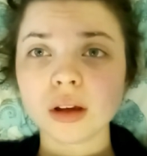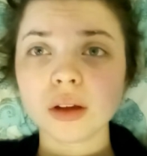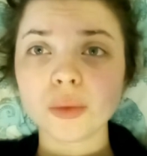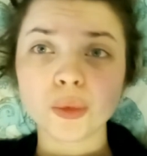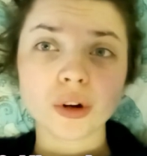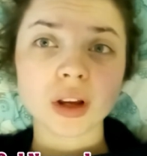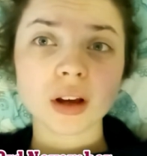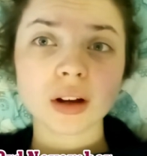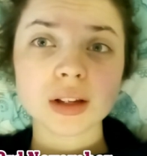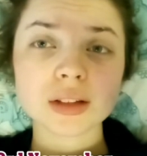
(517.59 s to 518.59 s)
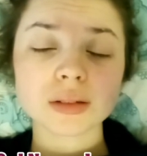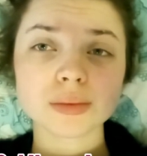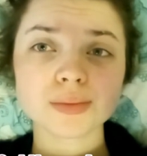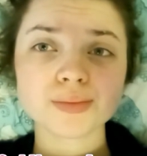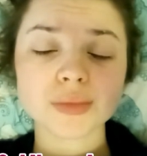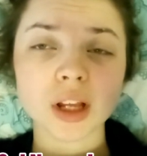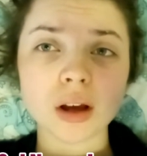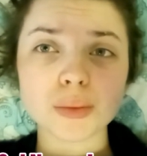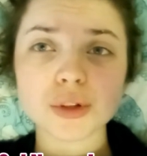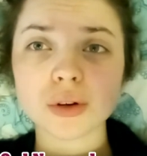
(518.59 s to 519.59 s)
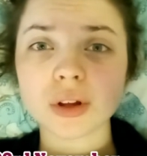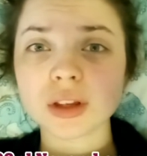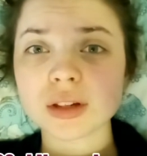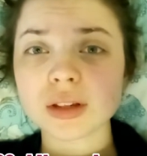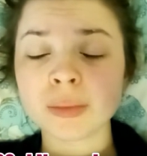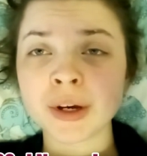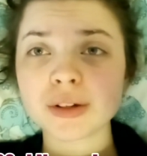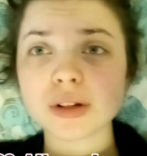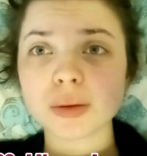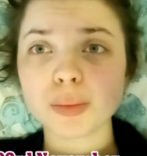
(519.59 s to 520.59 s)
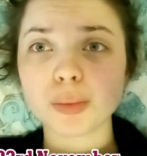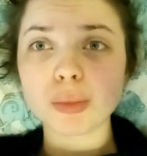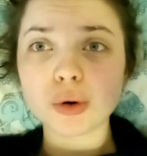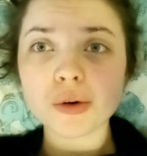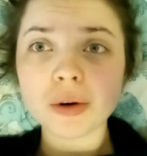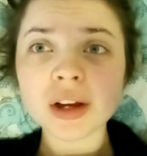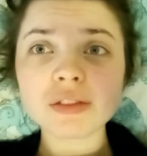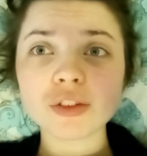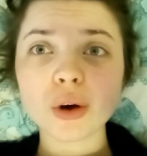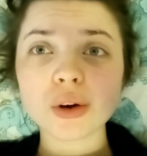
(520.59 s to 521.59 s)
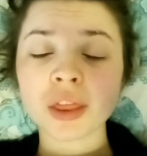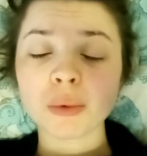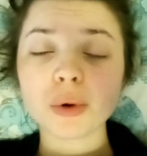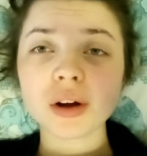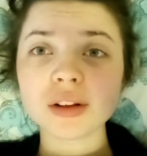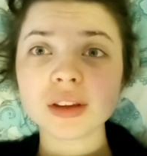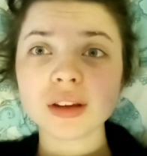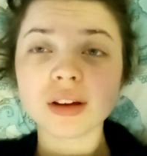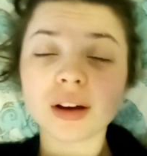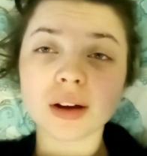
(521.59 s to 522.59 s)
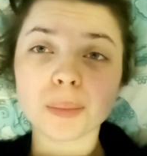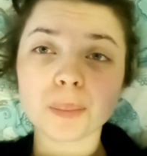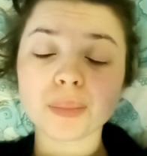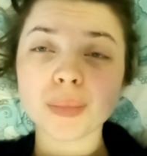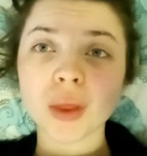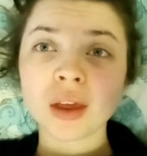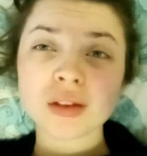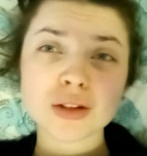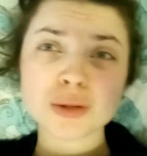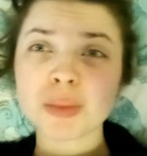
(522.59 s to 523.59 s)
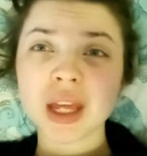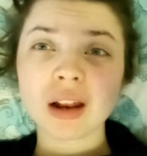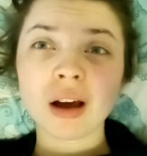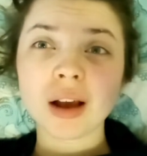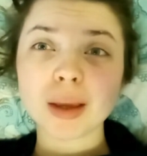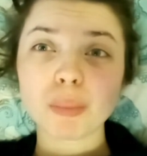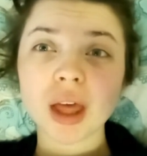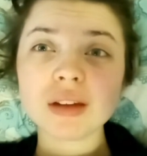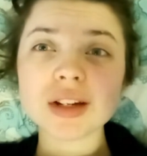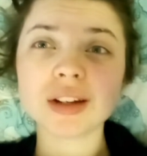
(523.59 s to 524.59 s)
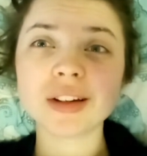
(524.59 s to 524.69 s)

Good morning, guys. I'm sorry, this is the most boring vlog in the world. It's just me lying in bed.